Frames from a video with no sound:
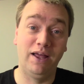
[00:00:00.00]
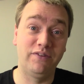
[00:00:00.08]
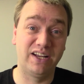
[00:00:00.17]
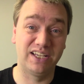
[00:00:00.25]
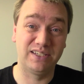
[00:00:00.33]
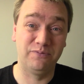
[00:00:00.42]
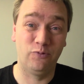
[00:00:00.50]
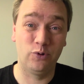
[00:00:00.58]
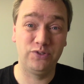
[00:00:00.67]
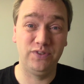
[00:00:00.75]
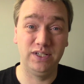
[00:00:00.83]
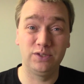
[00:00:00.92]
have a custom
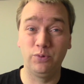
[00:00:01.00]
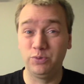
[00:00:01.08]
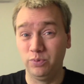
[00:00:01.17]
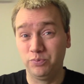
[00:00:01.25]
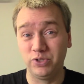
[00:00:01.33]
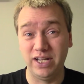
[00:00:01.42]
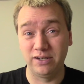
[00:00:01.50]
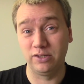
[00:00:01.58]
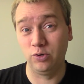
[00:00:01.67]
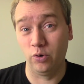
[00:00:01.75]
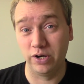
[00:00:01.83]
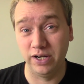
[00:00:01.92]
force field which will protect the
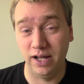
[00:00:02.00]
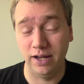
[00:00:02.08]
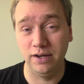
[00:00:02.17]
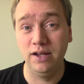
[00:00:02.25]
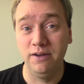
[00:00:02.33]
Gorkanaut.